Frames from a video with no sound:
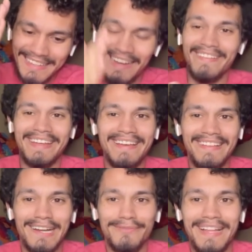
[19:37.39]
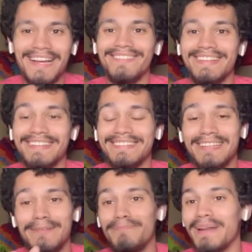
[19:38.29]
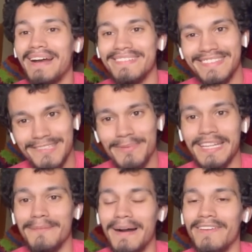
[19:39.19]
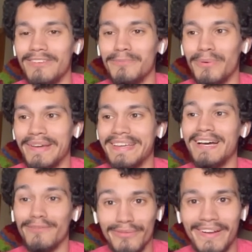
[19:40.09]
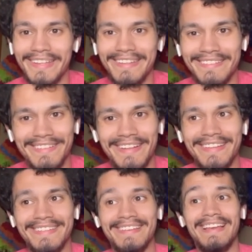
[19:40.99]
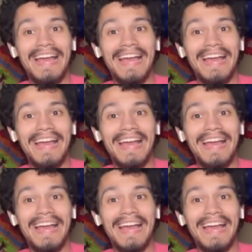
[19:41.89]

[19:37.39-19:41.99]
I'm going to get a lot of flack for this, but I'm just explaining my viewpoint of running these units.